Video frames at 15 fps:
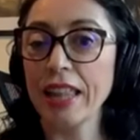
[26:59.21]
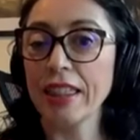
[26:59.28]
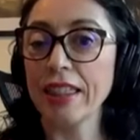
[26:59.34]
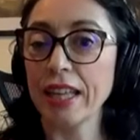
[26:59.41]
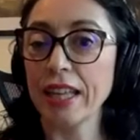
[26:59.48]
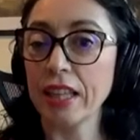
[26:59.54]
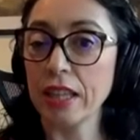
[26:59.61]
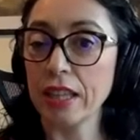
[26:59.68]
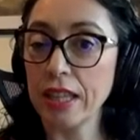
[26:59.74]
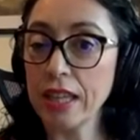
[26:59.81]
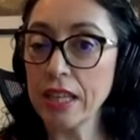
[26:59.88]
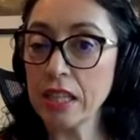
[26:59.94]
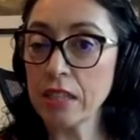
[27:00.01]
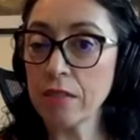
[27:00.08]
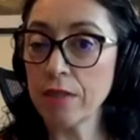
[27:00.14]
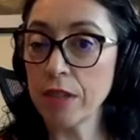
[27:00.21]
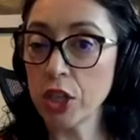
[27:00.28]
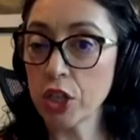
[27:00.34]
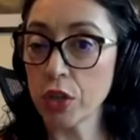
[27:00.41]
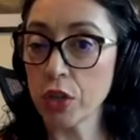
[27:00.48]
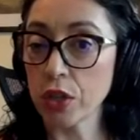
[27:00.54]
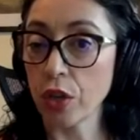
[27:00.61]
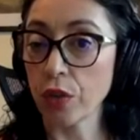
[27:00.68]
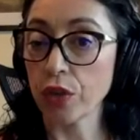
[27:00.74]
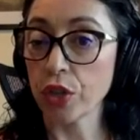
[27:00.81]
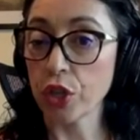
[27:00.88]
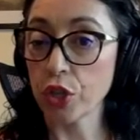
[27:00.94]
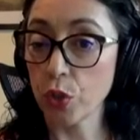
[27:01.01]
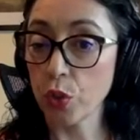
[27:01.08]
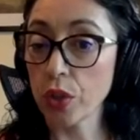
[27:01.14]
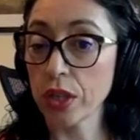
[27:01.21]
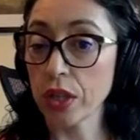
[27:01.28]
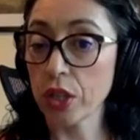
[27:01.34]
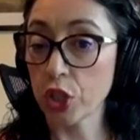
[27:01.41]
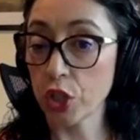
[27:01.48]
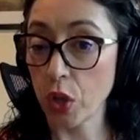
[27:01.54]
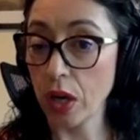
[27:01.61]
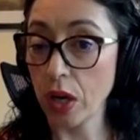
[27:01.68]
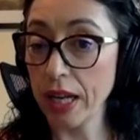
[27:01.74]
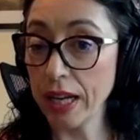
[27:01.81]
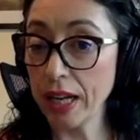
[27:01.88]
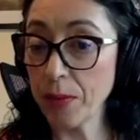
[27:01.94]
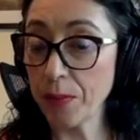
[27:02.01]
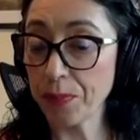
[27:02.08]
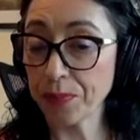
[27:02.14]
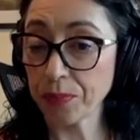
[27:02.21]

that these features on the current shoreline